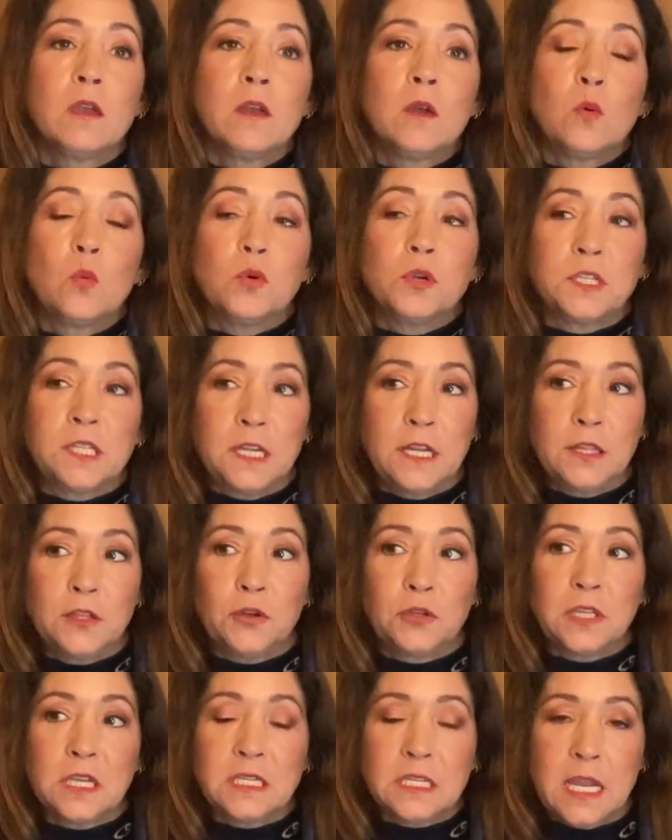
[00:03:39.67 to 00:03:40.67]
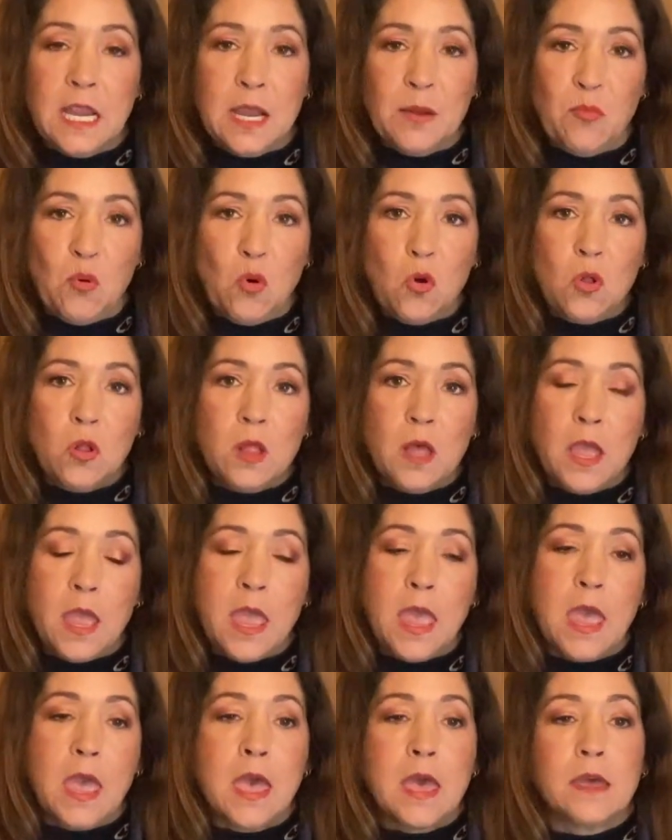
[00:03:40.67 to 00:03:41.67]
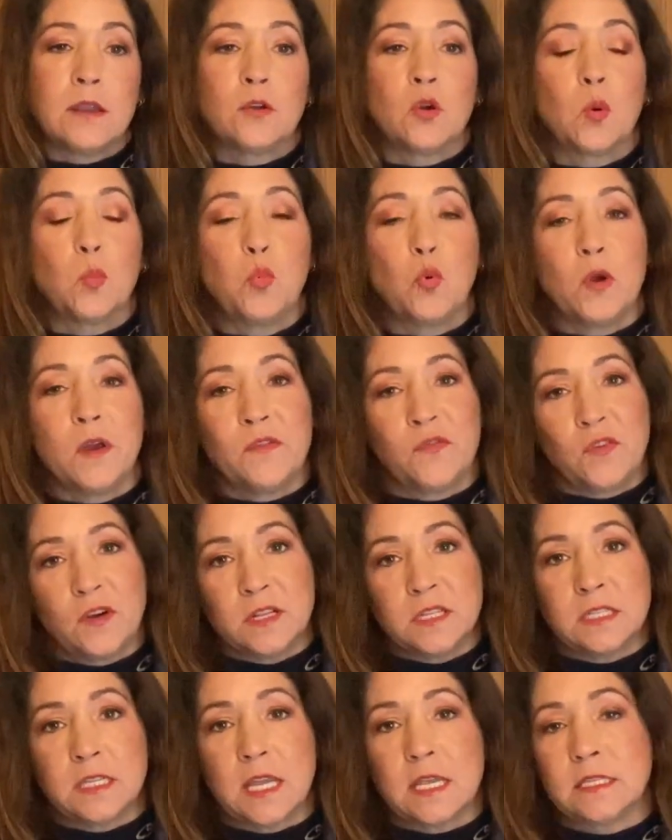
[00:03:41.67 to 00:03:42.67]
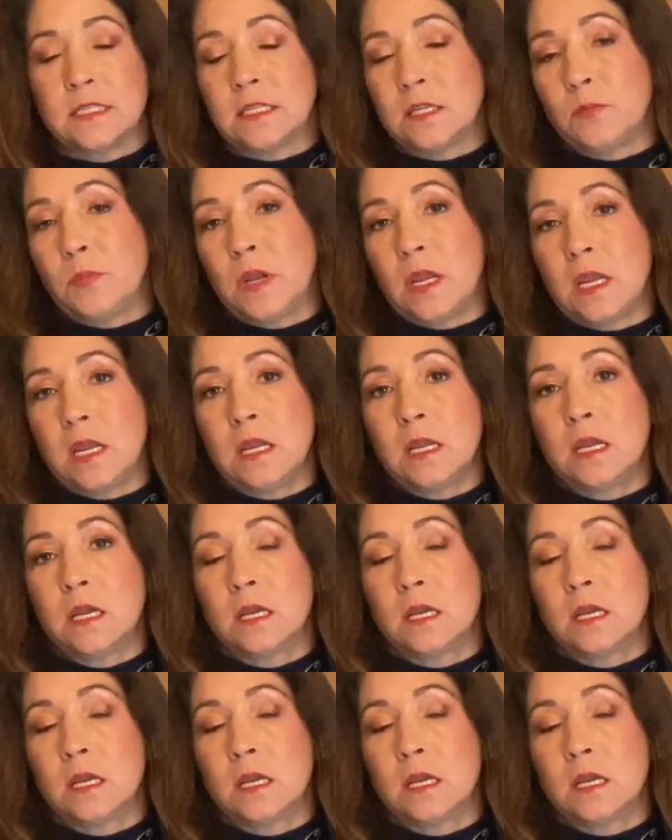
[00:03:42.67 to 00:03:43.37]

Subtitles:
we're sitting there at the table, and her boyfriend says to me,